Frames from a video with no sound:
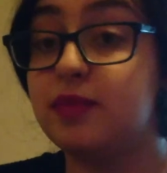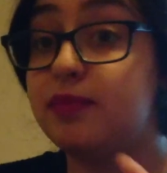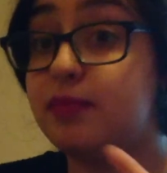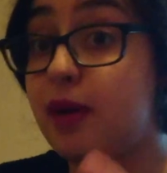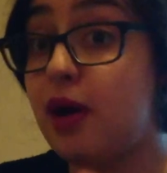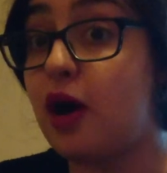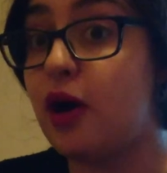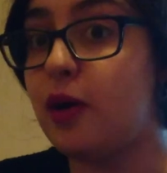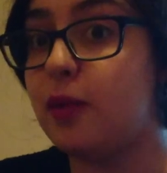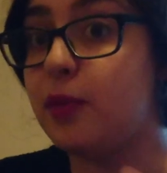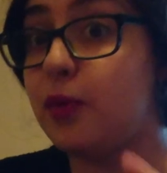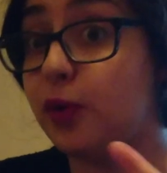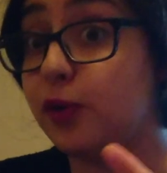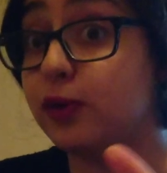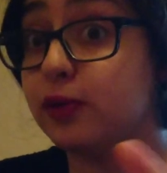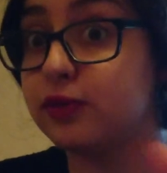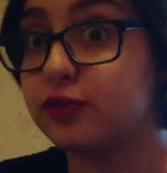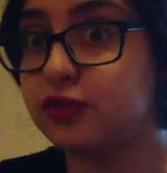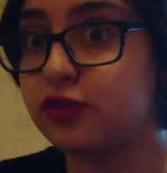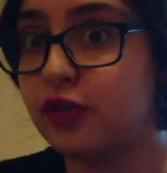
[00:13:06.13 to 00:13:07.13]
palm
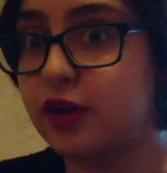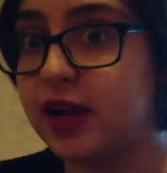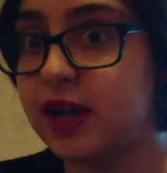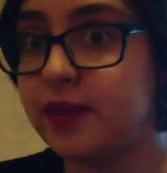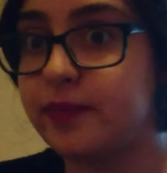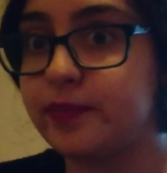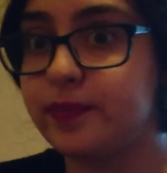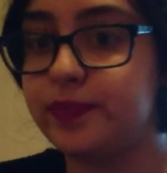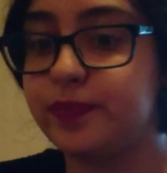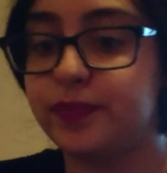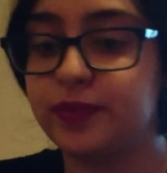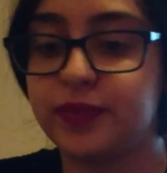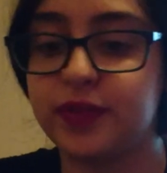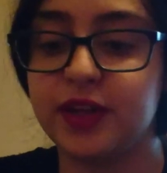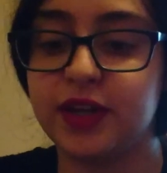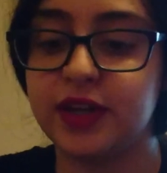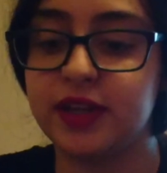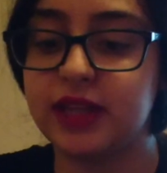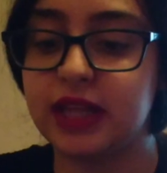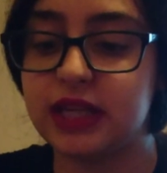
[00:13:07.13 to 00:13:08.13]
oil free. You
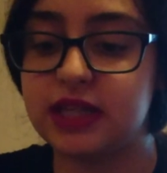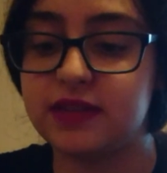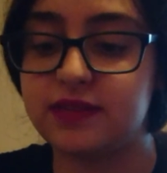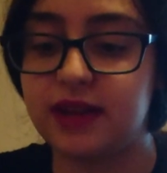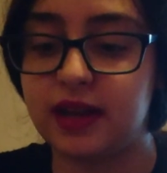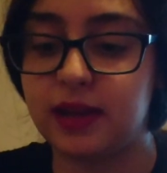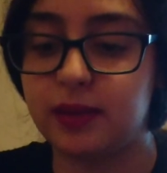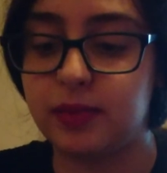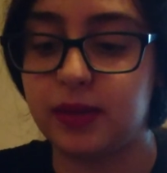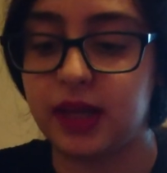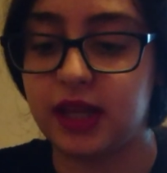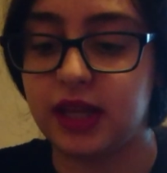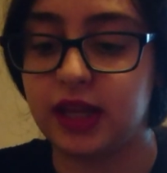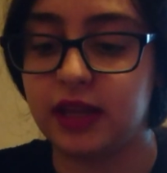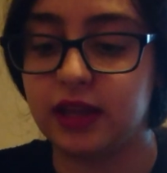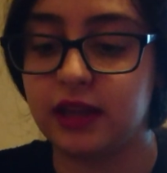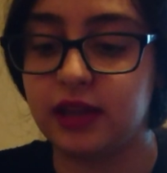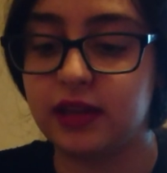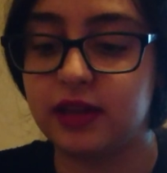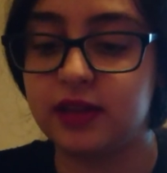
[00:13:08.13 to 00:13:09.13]
know, they're
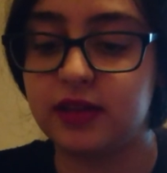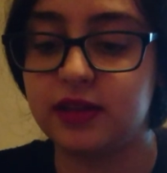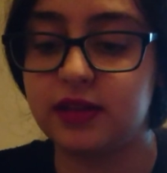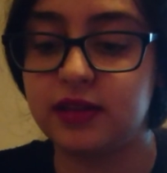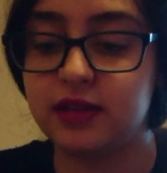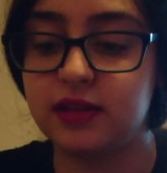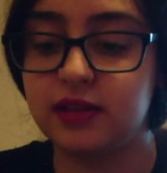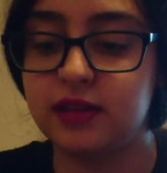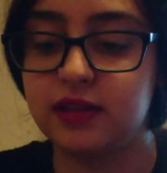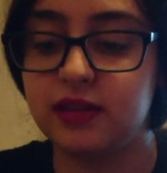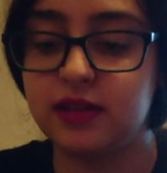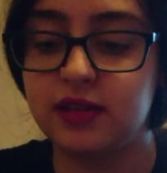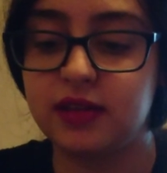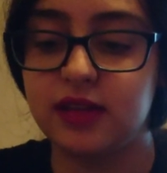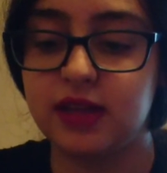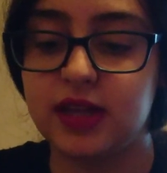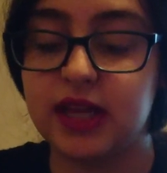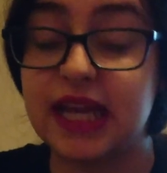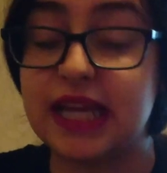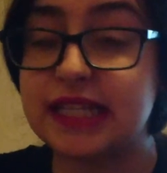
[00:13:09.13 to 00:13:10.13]
developing,
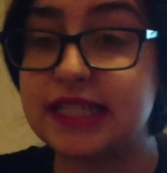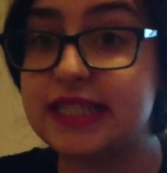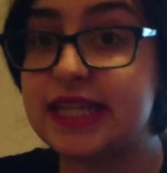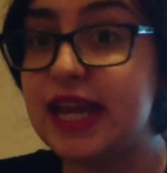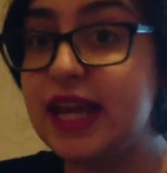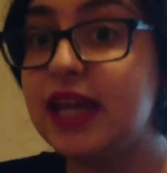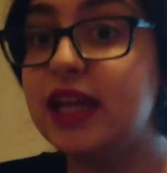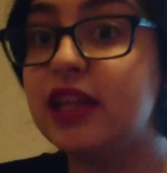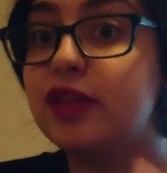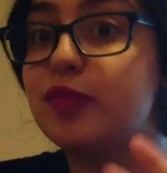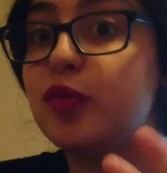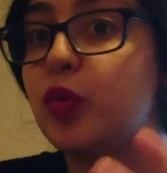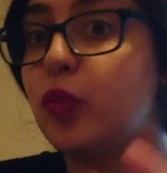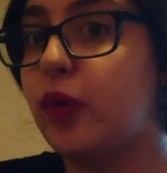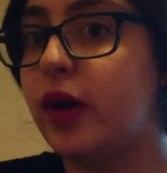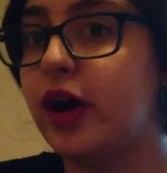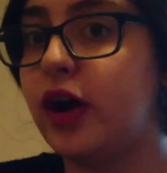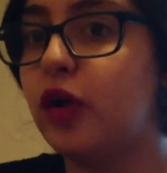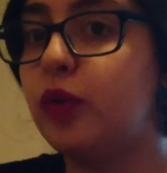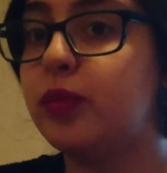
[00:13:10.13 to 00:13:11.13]
it's taken them a
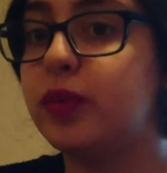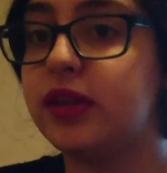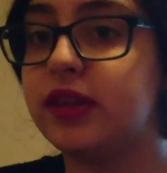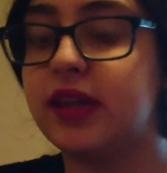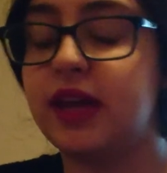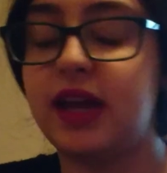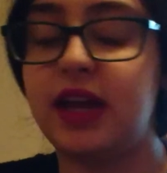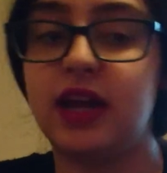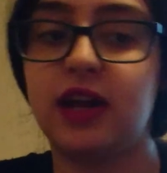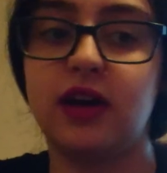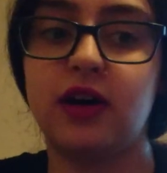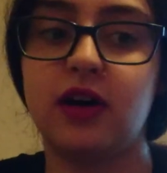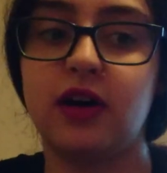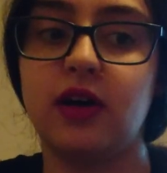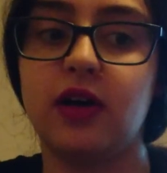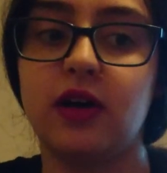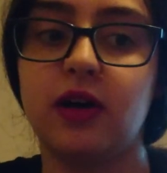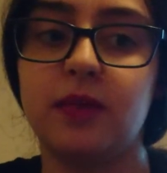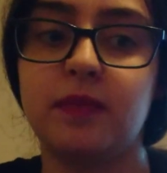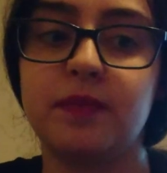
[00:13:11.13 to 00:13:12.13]
while, but they
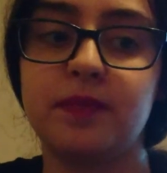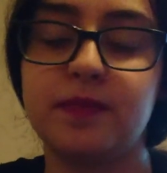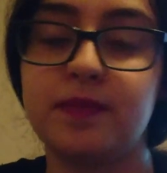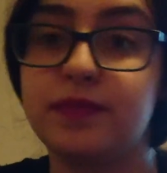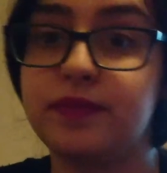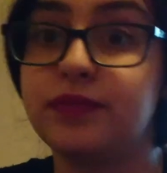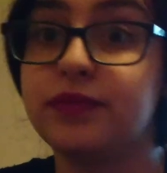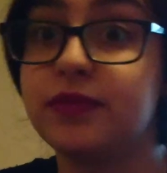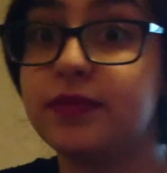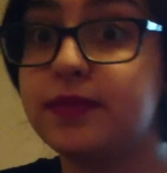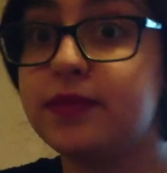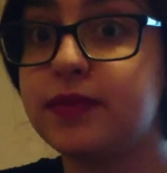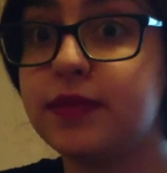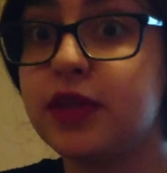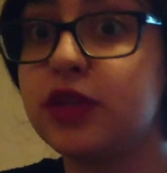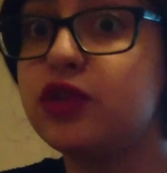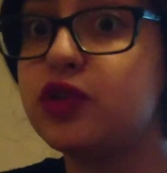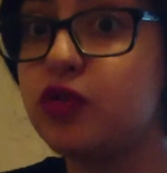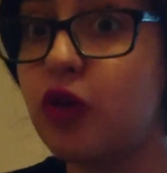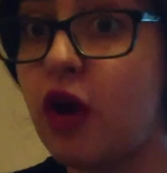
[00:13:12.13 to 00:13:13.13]
are
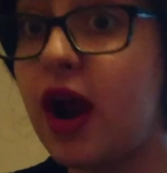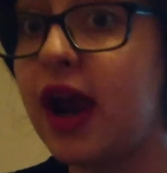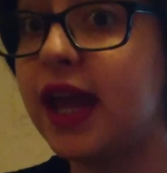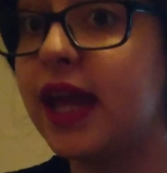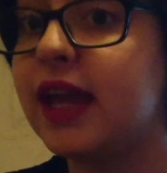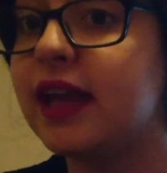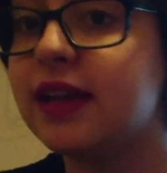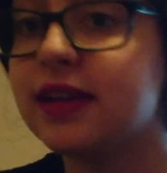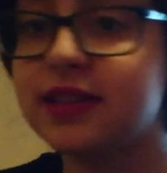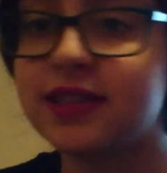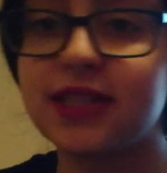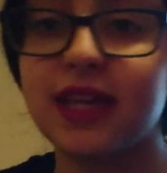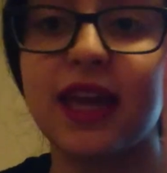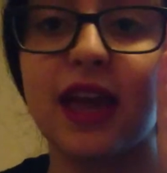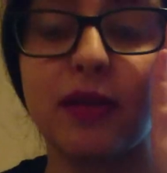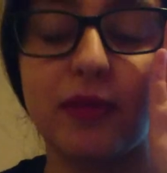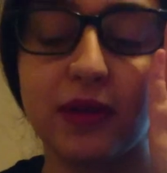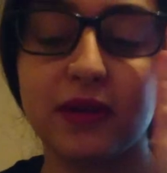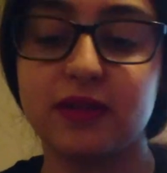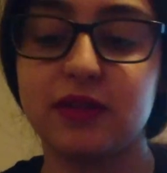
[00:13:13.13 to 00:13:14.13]
trying to
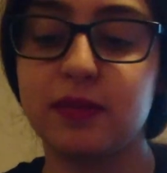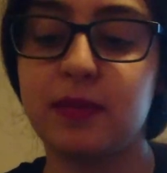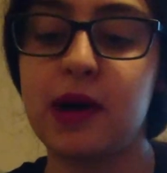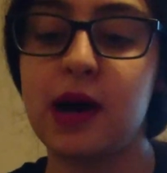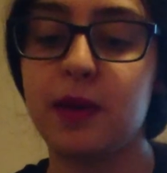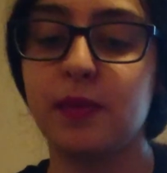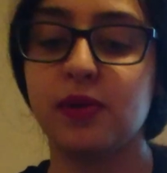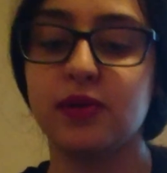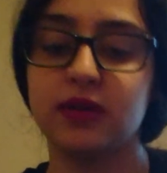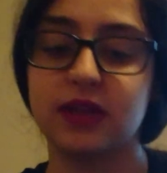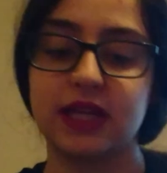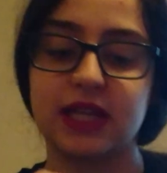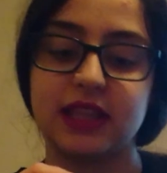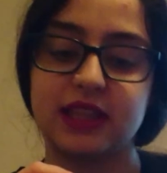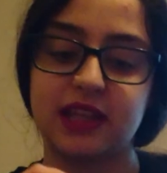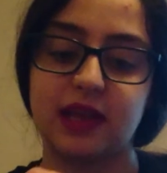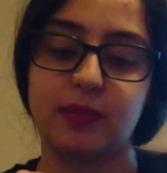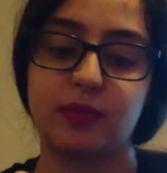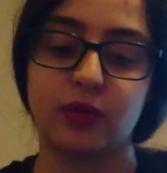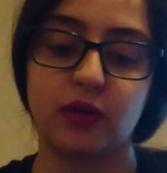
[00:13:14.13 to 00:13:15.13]
get rid of the palm oil in
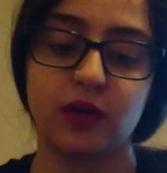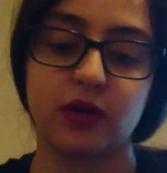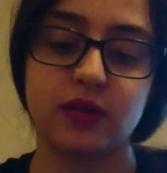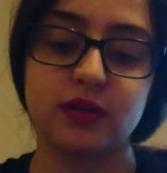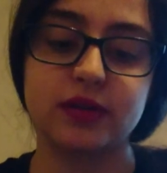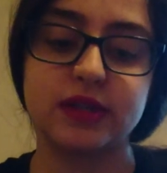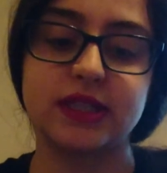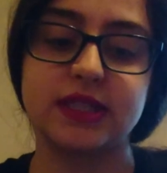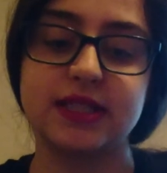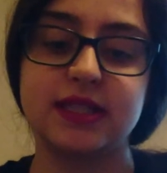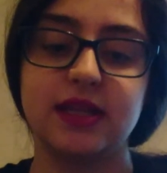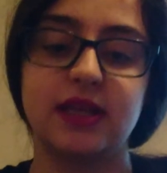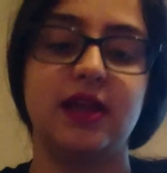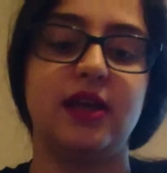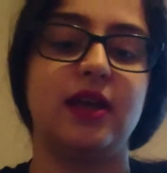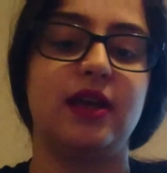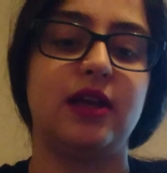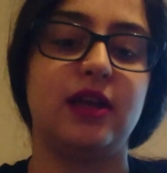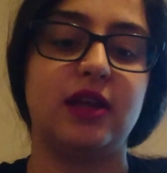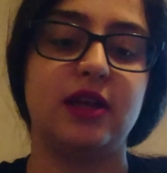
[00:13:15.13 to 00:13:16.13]
their products
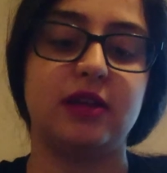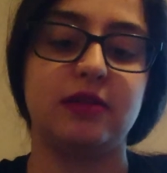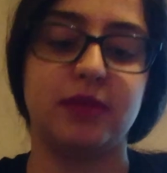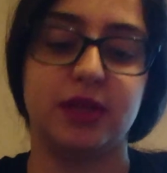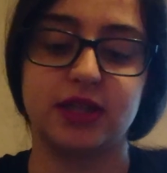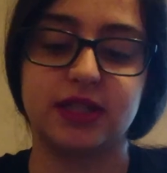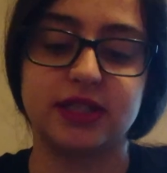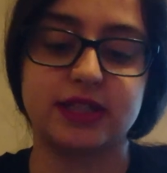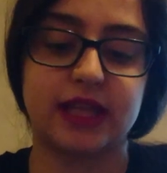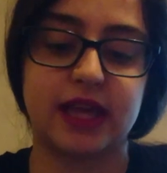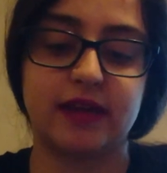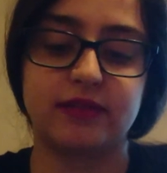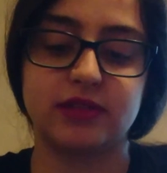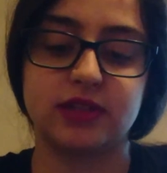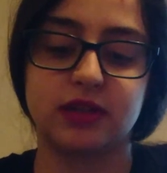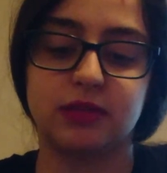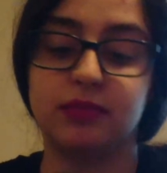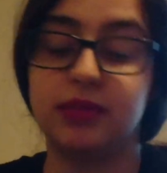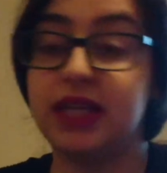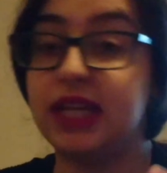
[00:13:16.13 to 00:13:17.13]
because they have to
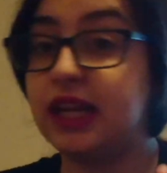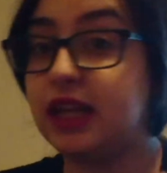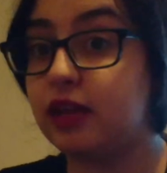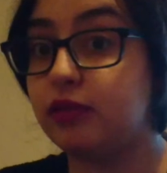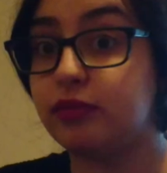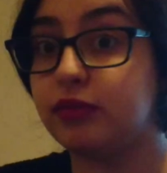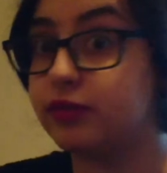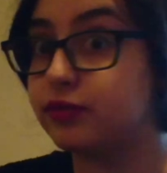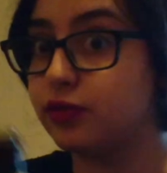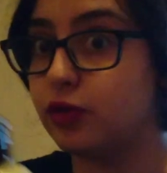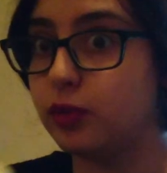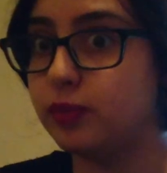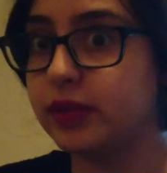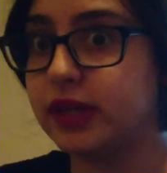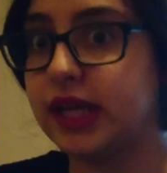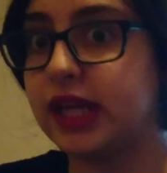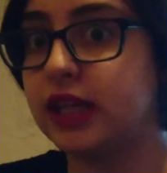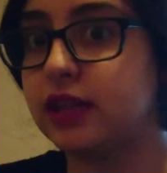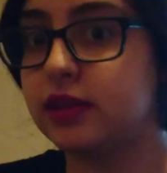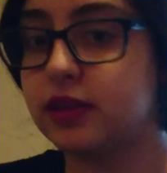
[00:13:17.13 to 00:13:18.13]
completely
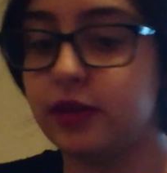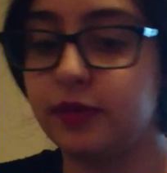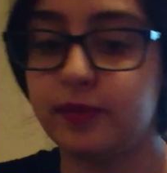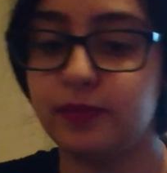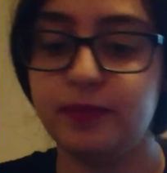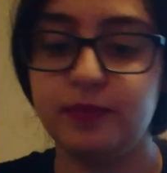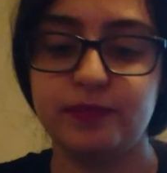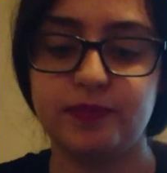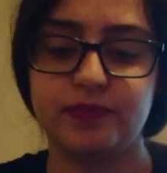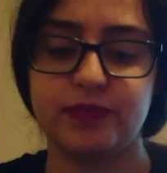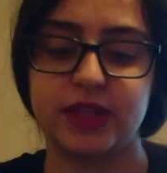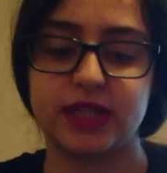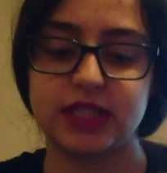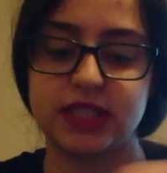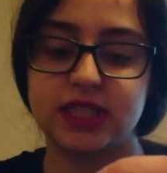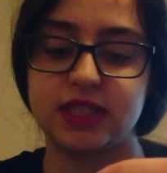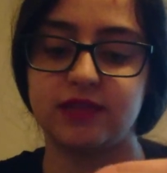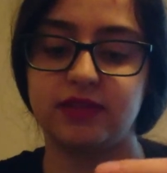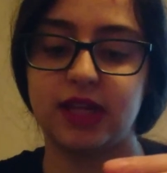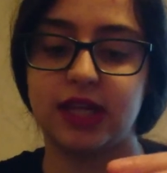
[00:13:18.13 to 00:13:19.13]
reformulate them and
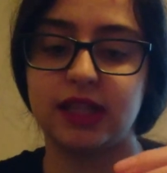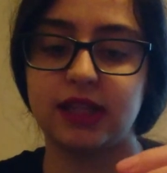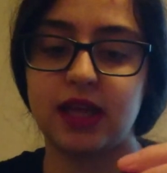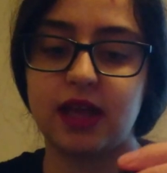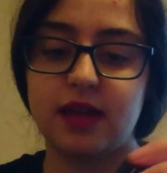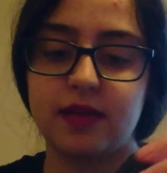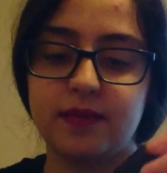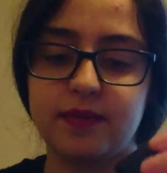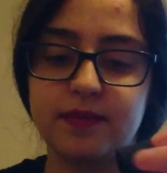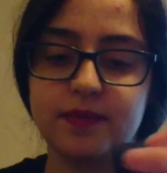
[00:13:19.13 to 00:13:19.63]
stuff like that.